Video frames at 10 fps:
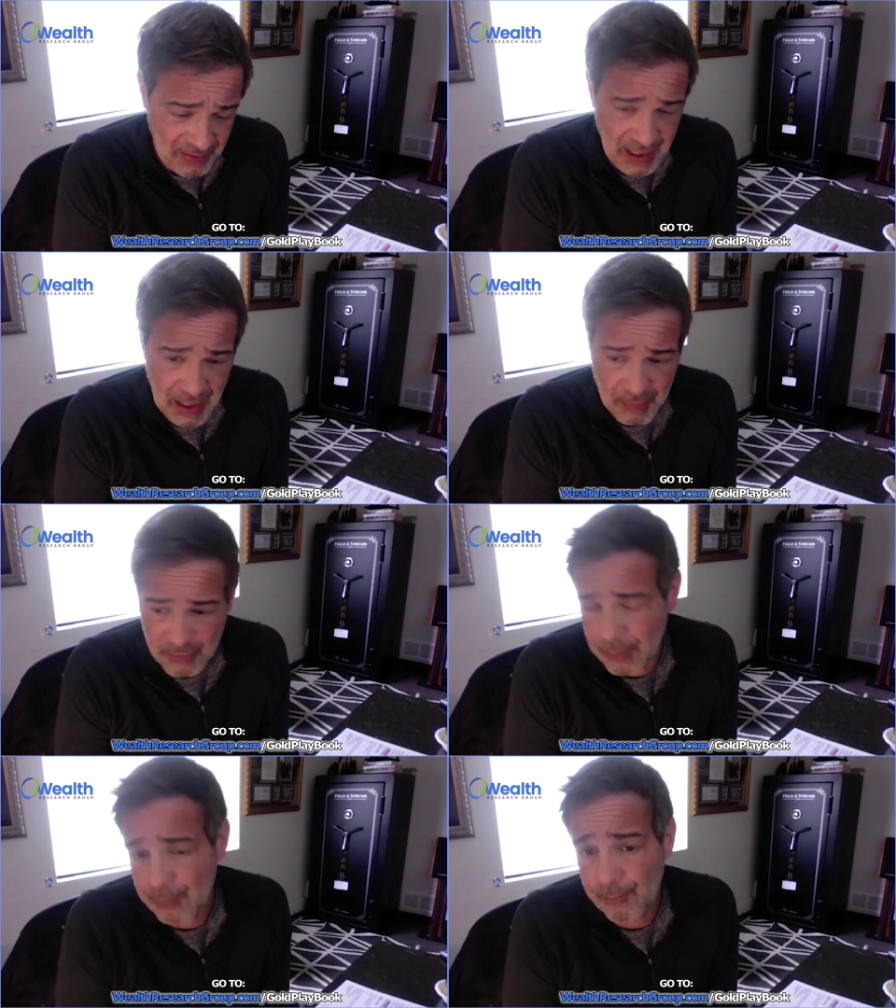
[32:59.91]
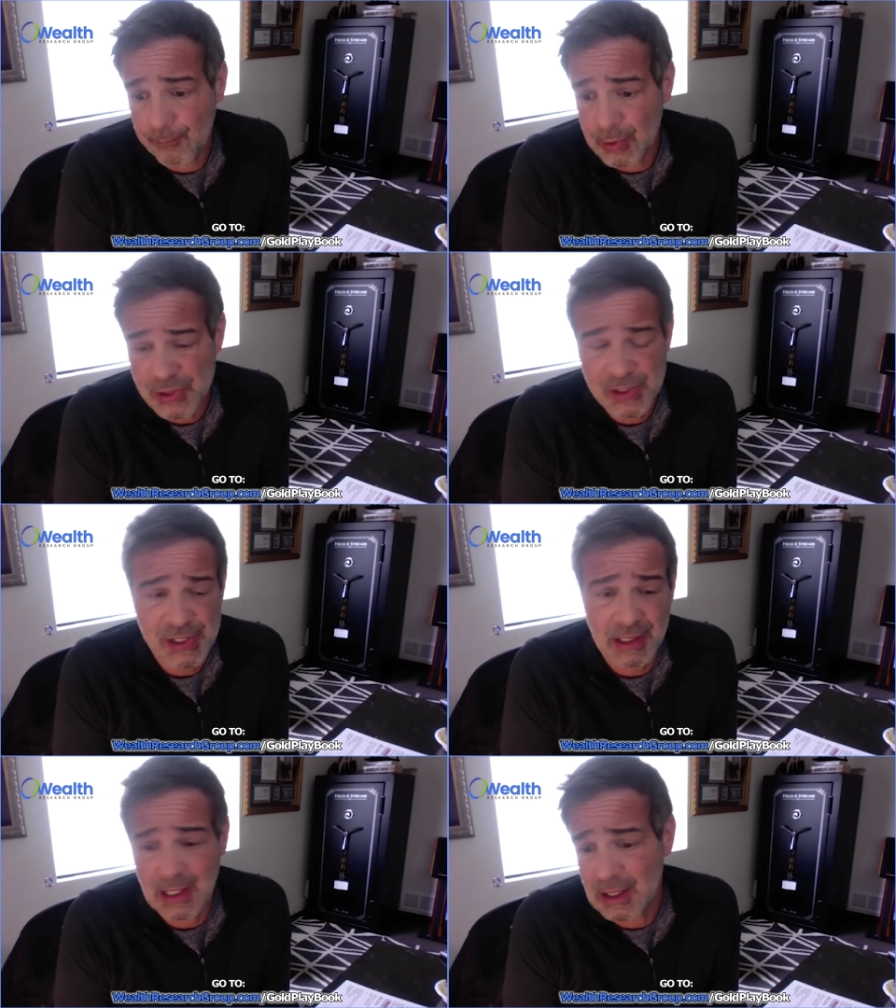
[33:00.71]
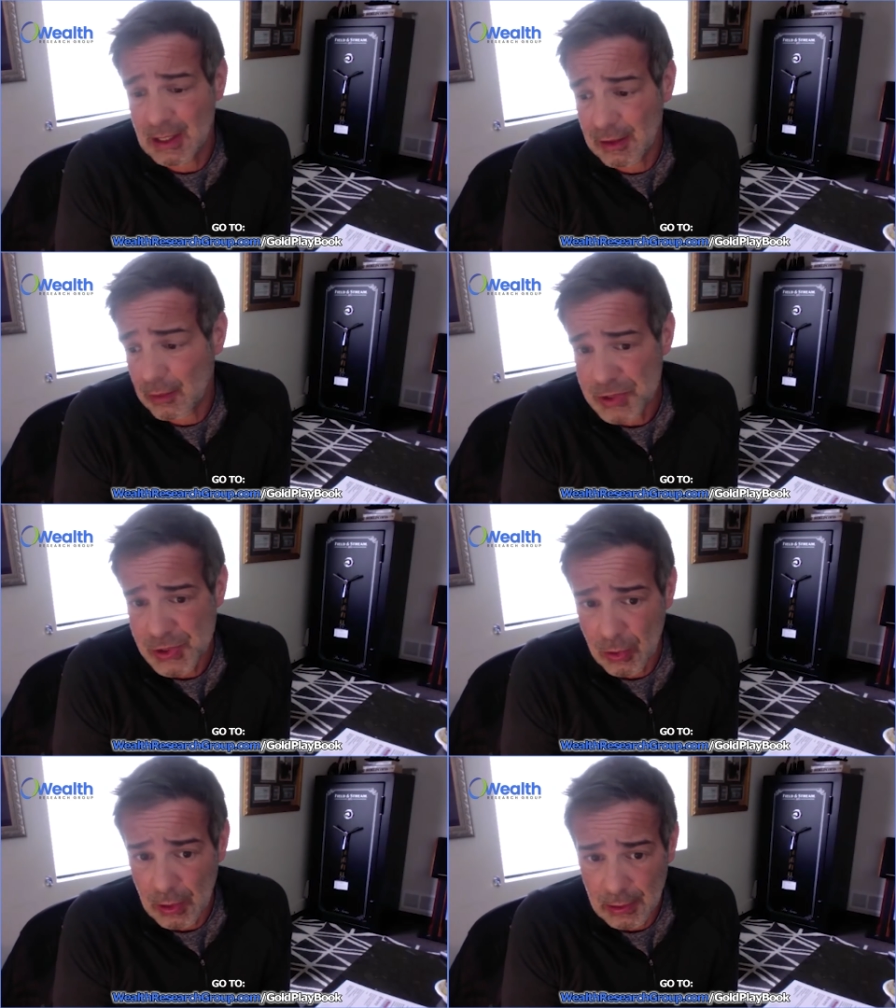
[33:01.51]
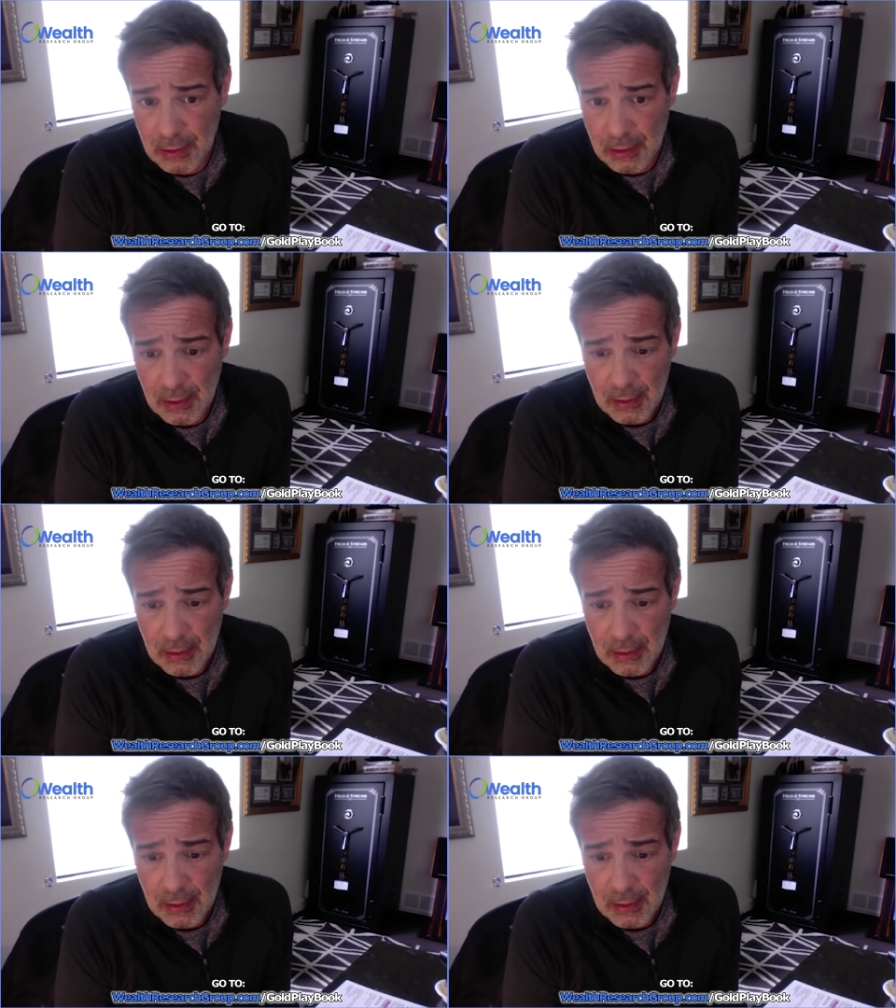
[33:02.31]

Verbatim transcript: in the name of the person's identity that was stolen.